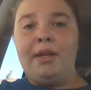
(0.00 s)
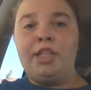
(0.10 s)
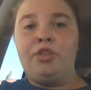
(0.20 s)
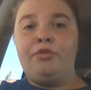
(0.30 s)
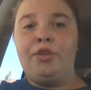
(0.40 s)

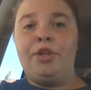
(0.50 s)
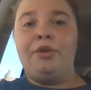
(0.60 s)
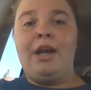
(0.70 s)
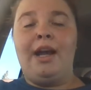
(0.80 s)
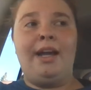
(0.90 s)
page for
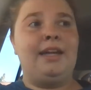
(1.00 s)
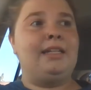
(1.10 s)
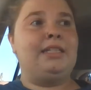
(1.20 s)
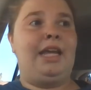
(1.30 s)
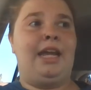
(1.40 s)
you
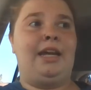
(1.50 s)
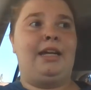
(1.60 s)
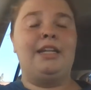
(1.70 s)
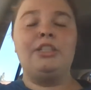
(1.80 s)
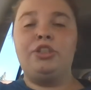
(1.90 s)
guys
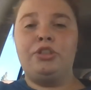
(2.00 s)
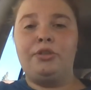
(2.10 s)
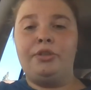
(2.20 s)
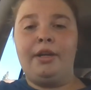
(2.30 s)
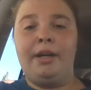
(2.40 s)
and
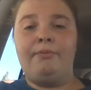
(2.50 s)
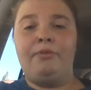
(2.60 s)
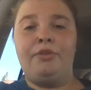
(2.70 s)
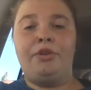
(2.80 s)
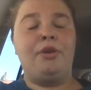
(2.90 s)
Instagram
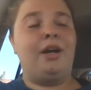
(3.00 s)
for you